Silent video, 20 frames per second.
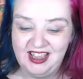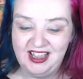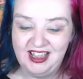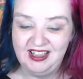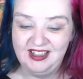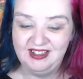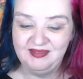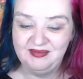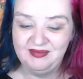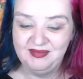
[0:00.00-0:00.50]

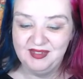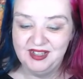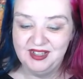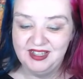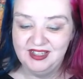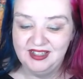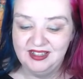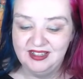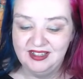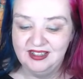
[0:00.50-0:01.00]
Um,
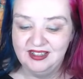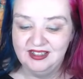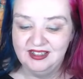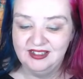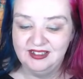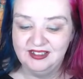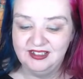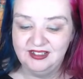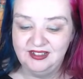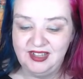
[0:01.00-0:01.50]

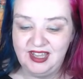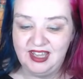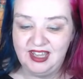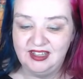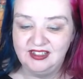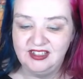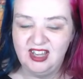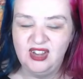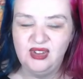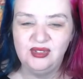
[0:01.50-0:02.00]
so yeah,
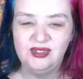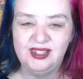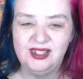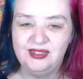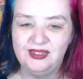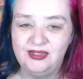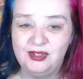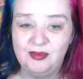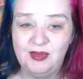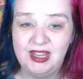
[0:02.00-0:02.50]
totally.
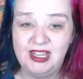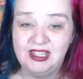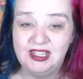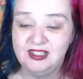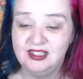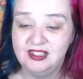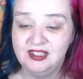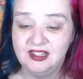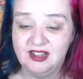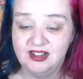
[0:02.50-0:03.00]
If you're
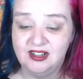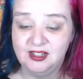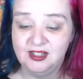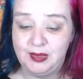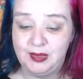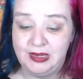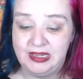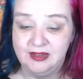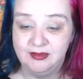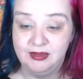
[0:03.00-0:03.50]
making a star,
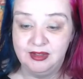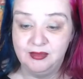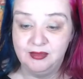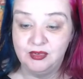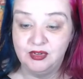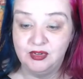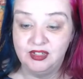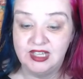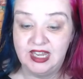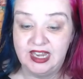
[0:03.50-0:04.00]
spend a bit
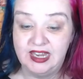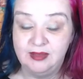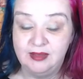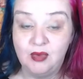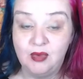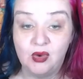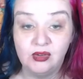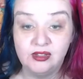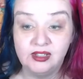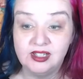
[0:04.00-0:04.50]
more
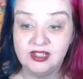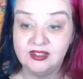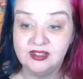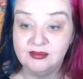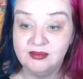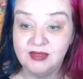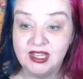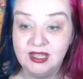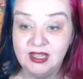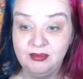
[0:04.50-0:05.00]
time on it
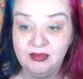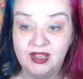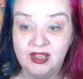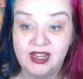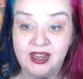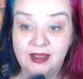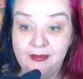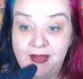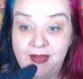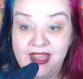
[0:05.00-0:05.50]
than me. But
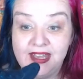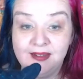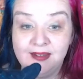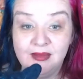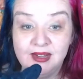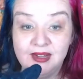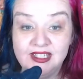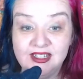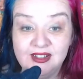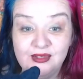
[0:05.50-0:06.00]
I made
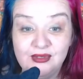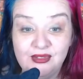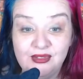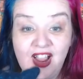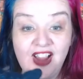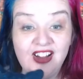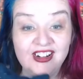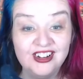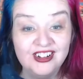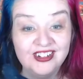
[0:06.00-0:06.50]
myself
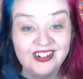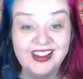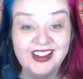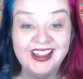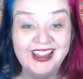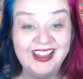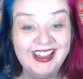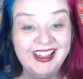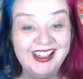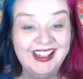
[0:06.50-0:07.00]

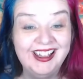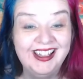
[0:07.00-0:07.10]
hungry.